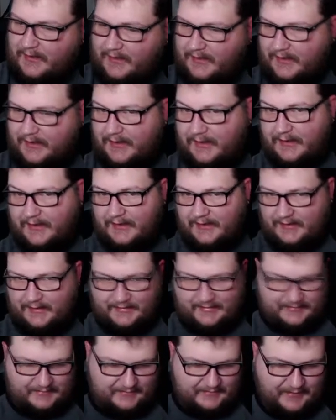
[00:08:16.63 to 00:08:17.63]

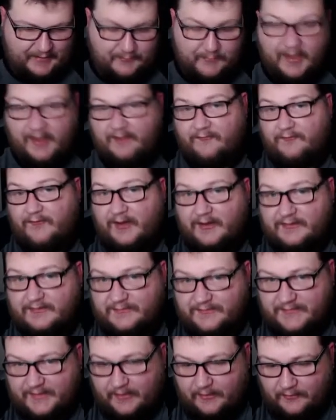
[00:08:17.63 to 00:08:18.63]
that may have knocked
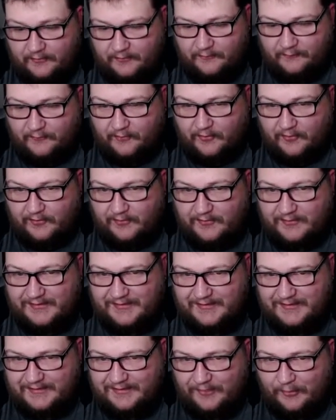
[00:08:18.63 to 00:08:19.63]
us out of our
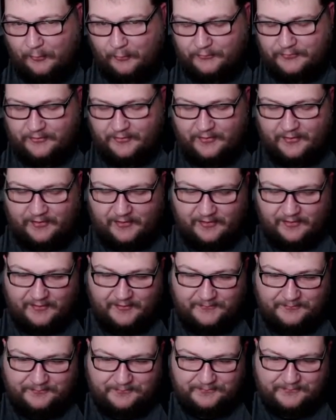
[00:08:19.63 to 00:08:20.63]
ultimate
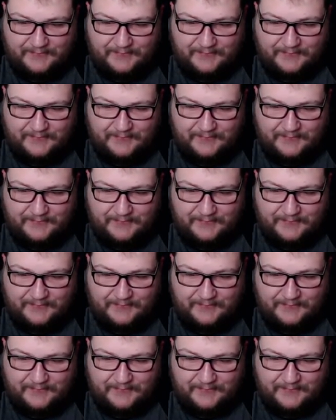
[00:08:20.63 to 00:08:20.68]
art.